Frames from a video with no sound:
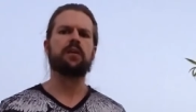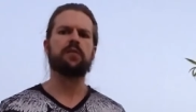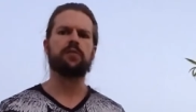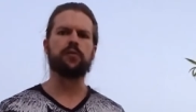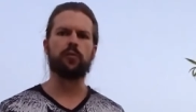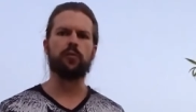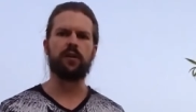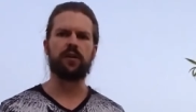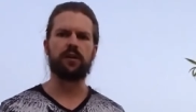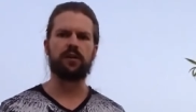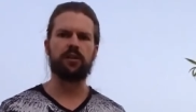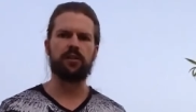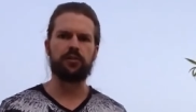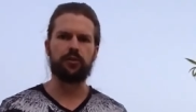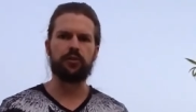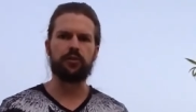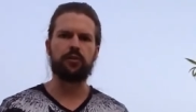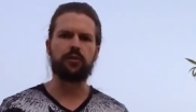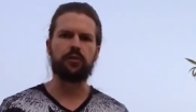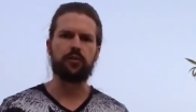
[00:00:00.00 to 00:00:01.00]
if you want
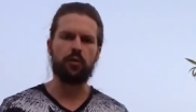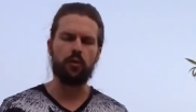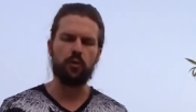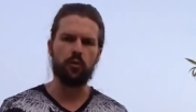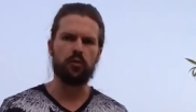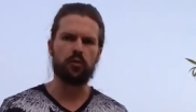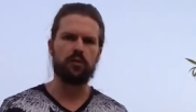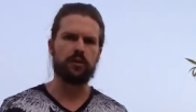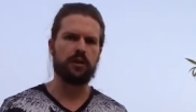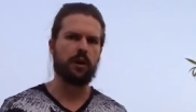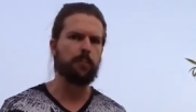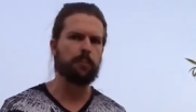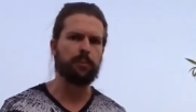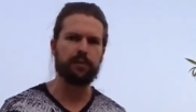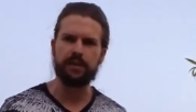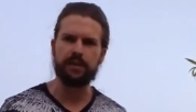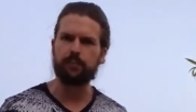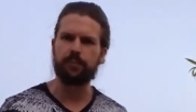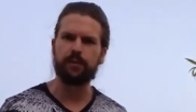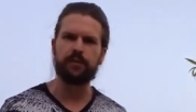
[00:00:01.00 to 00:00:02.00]
another cool,
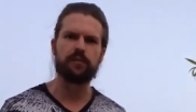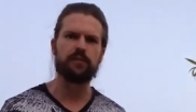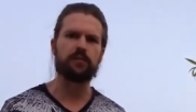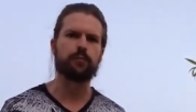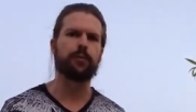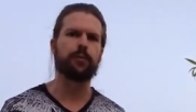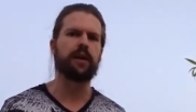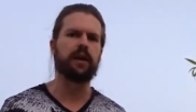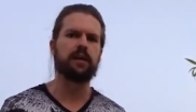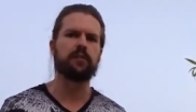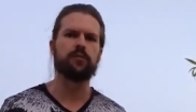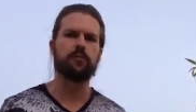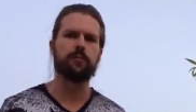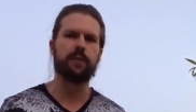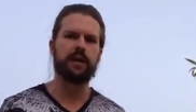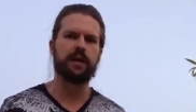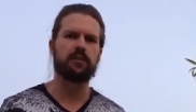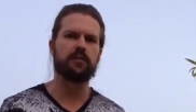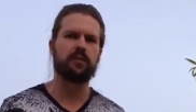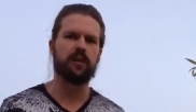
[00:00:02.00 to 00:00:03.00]
complete business plan to
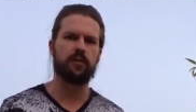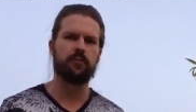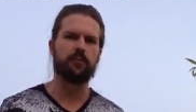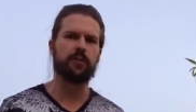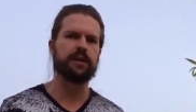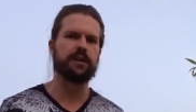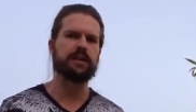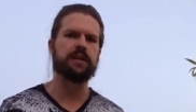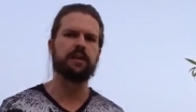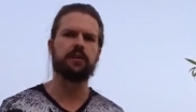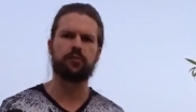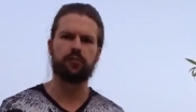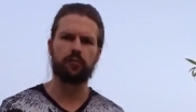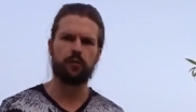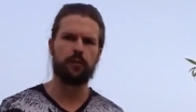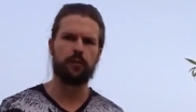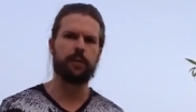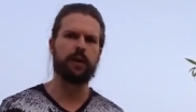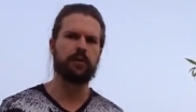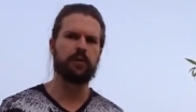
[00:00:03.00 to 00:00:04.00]
make a lot of money in a
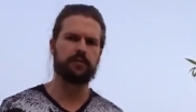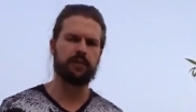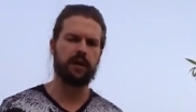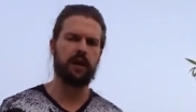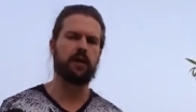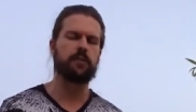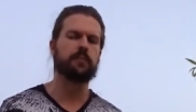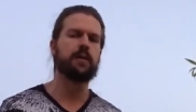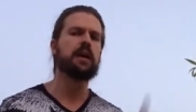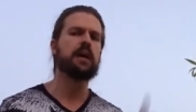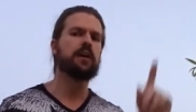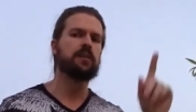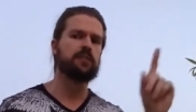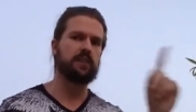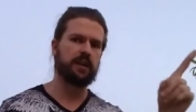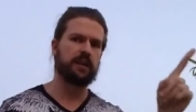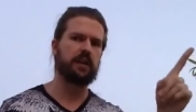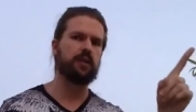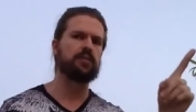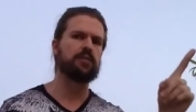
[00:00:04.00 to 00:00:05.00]
short amount of time,
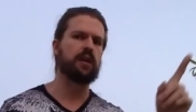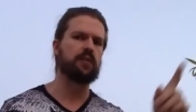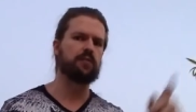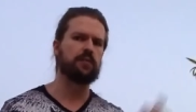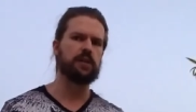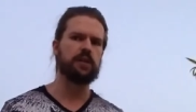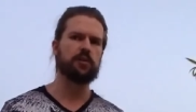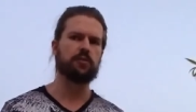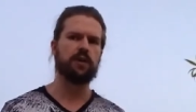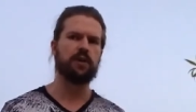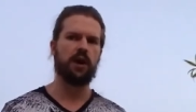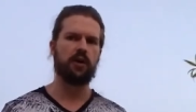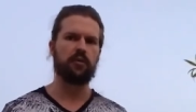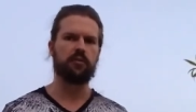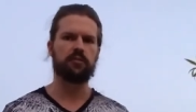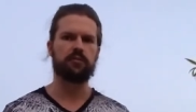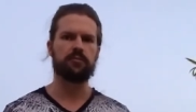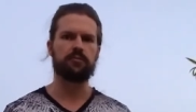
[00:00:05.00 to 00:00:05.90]
check out that video now.